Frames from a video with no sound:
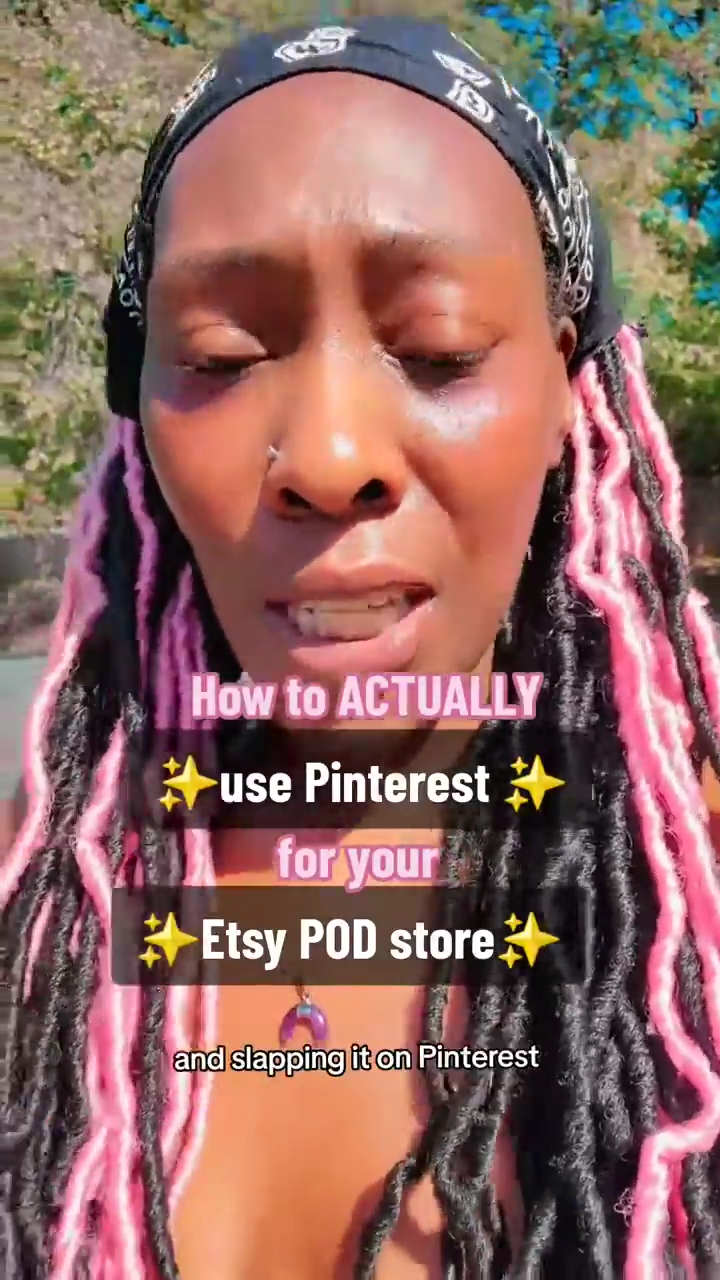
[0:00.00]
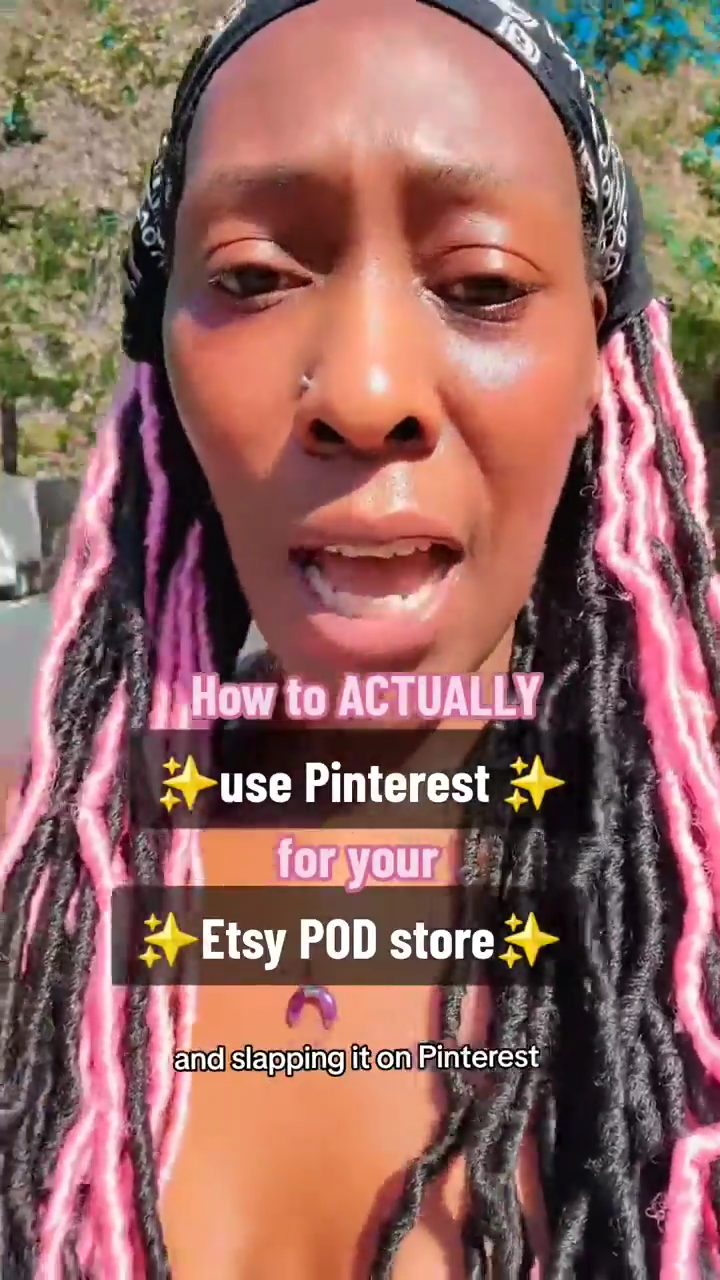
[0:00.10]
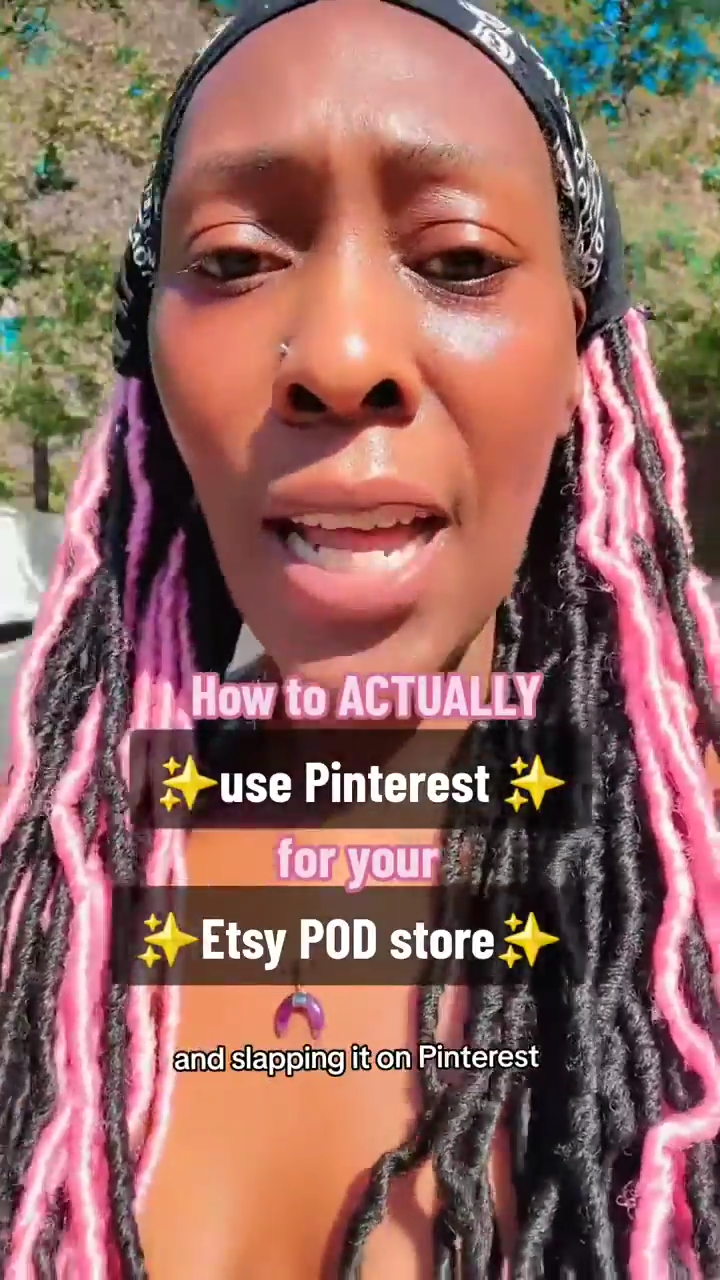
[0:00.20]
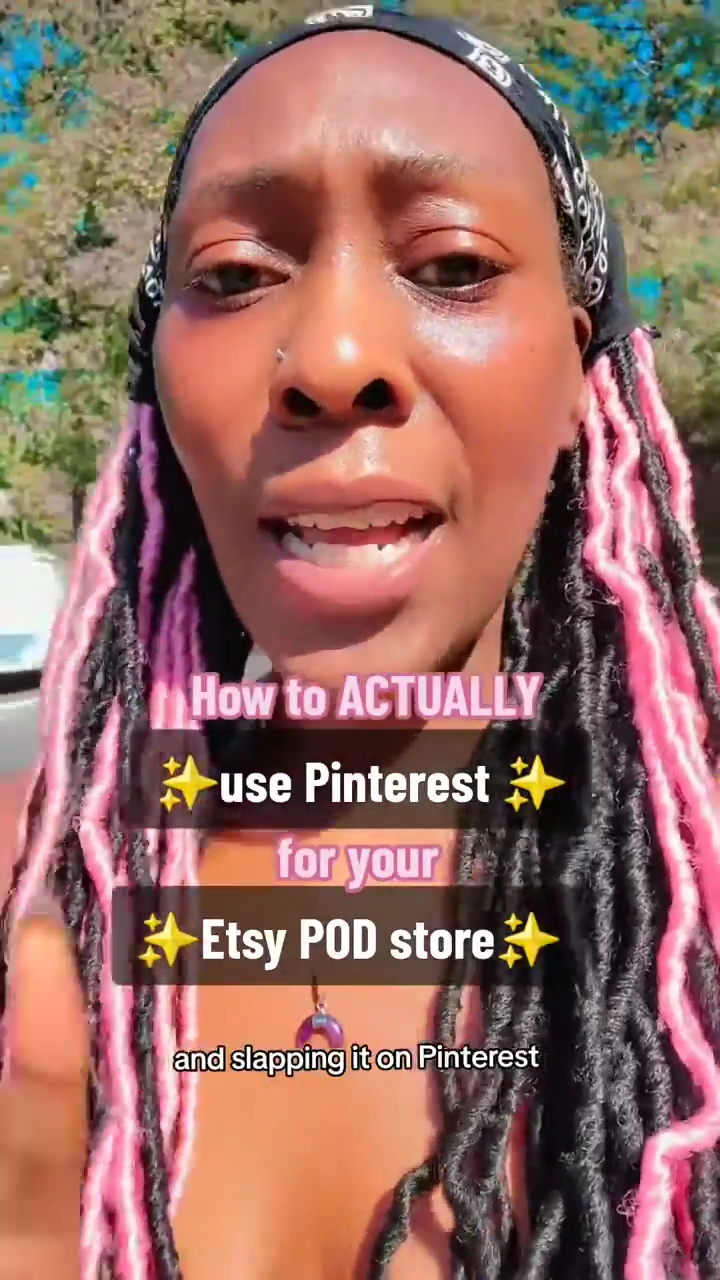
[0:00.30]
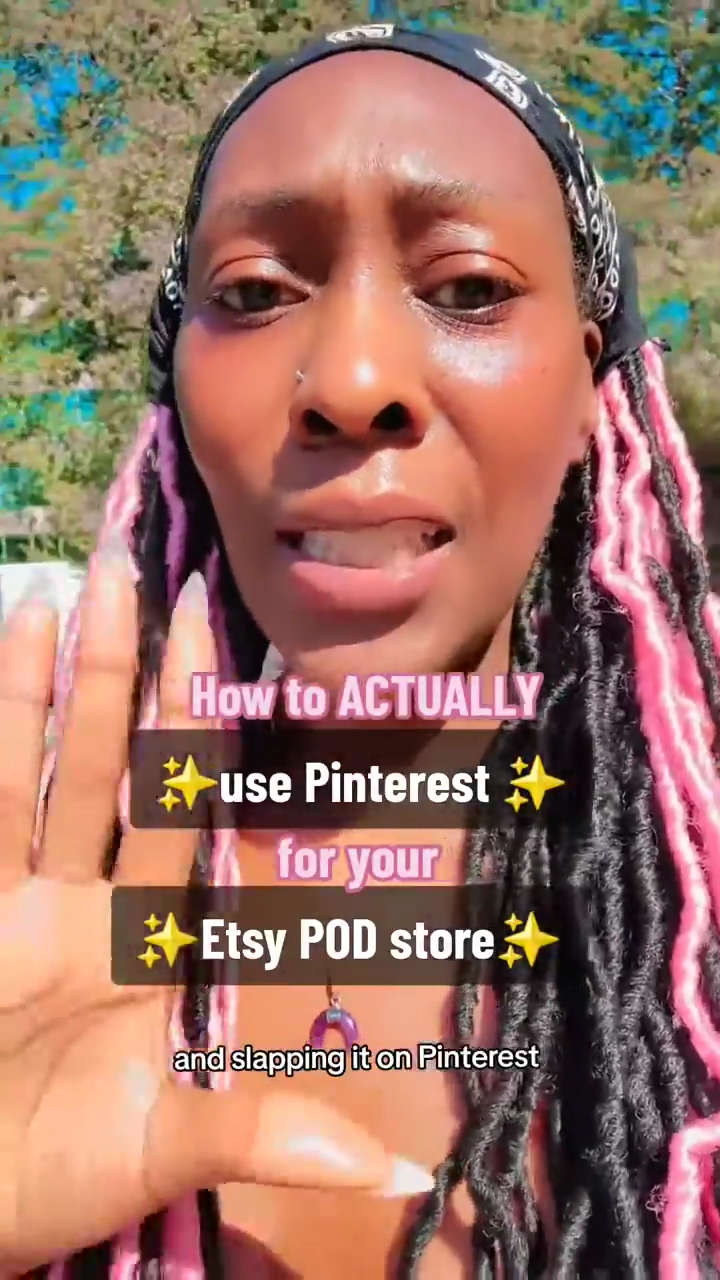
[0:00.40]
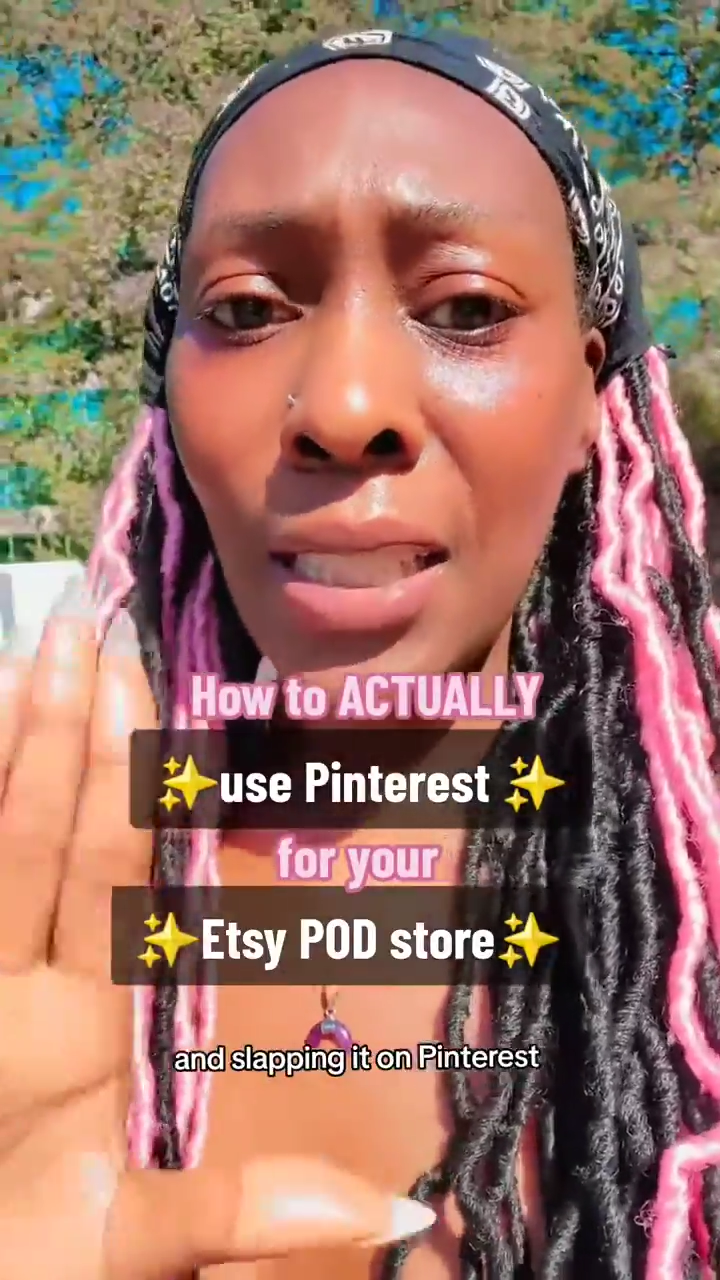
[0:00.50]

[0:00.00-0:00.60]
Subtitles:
slapping it